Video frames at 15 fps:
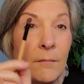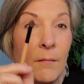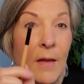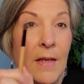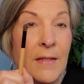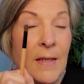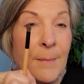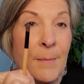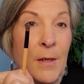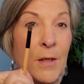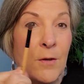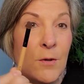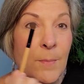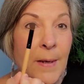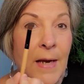is I'm going to
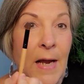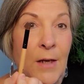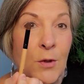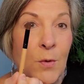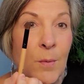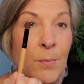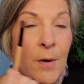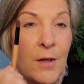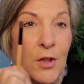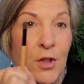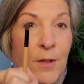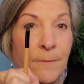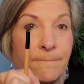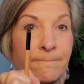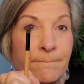use my contour
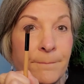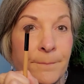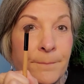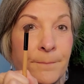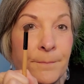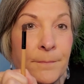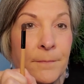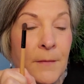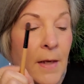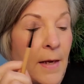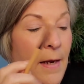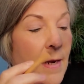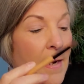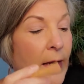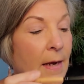brush.
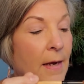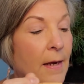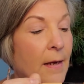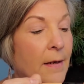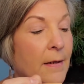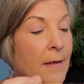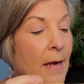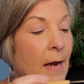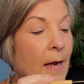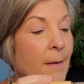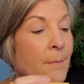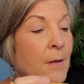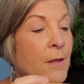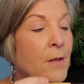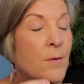And
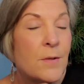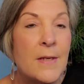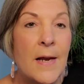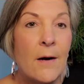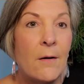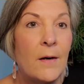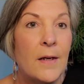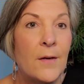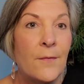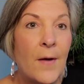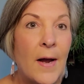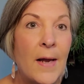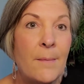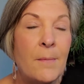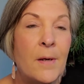I'm going to use, now if
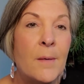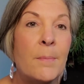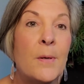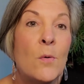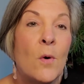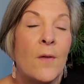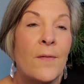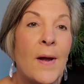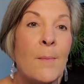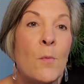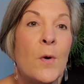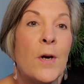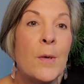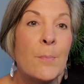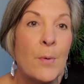I'm
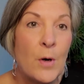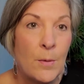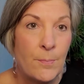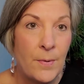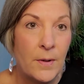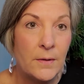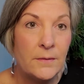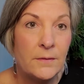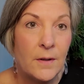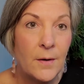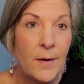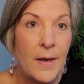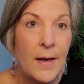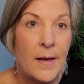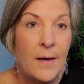wearing purple,
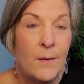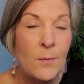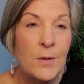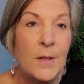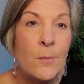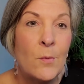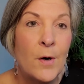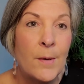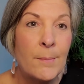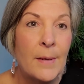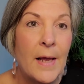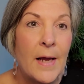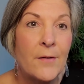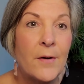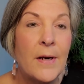okay, which I'm wearing
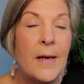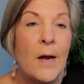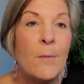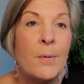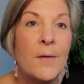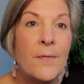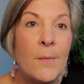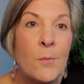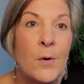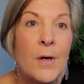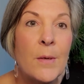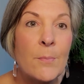black right now, but if I'm wearing